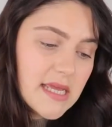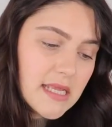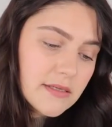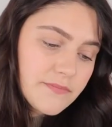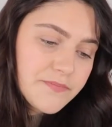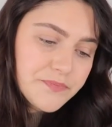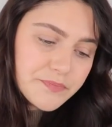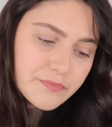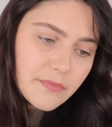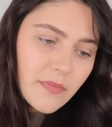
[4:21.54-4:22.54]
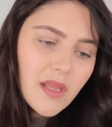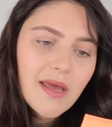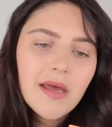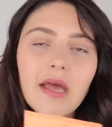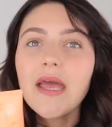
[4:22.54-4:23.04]
in,
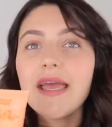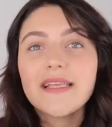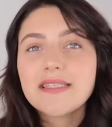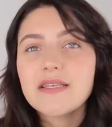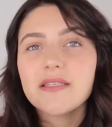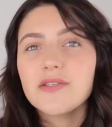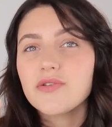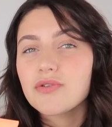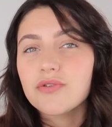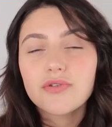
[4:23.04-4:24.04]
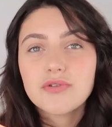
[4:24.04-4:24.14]
it doesn't